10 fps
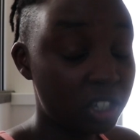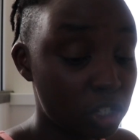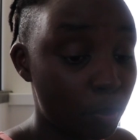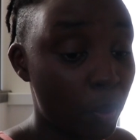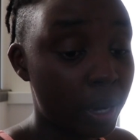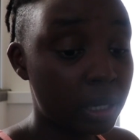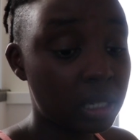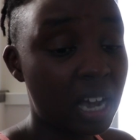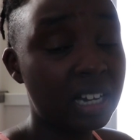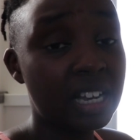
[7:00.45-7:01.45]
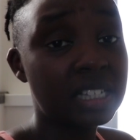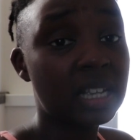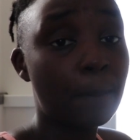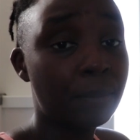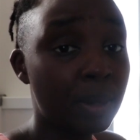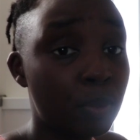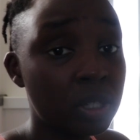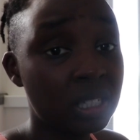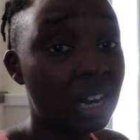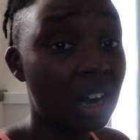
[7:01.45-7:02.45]
this point unless
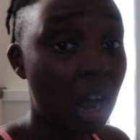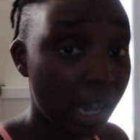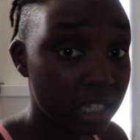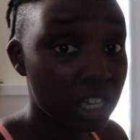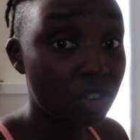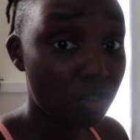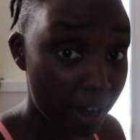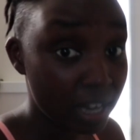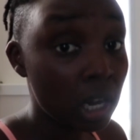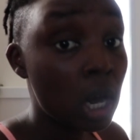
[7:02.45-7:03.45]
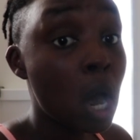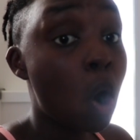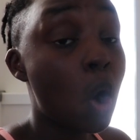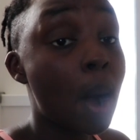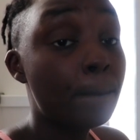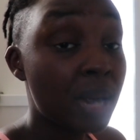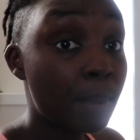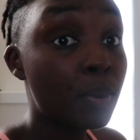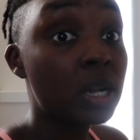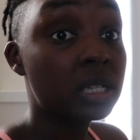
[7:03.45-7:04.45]
people start acting right or
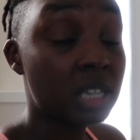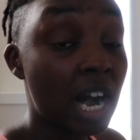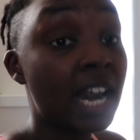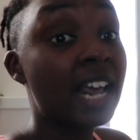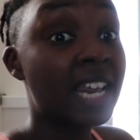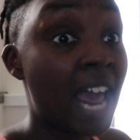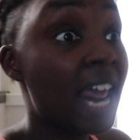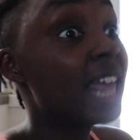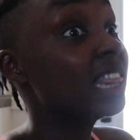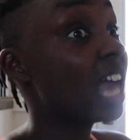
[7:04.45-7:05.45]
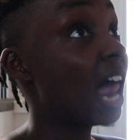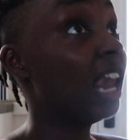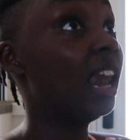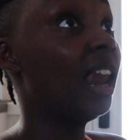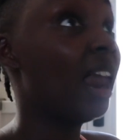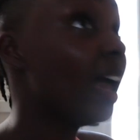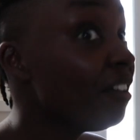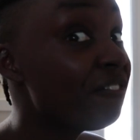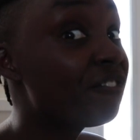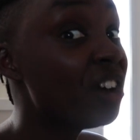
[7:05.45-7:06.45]
people start getting their
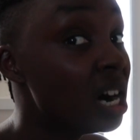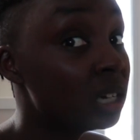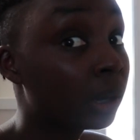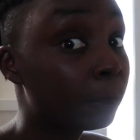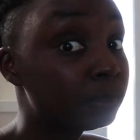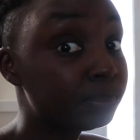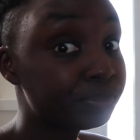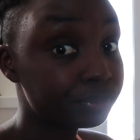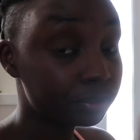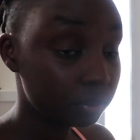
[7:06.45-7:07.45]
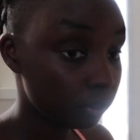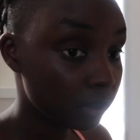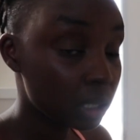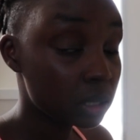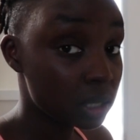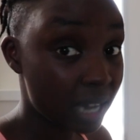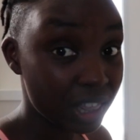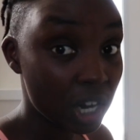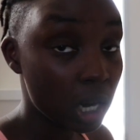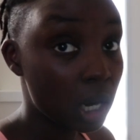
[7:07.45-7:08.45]
life
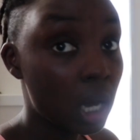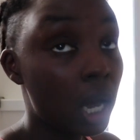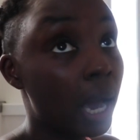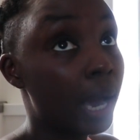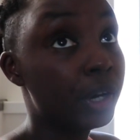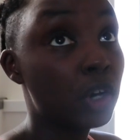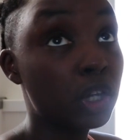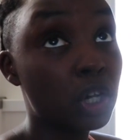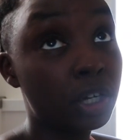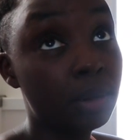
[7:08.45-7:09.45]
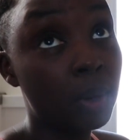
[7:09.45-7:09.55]
together and not talking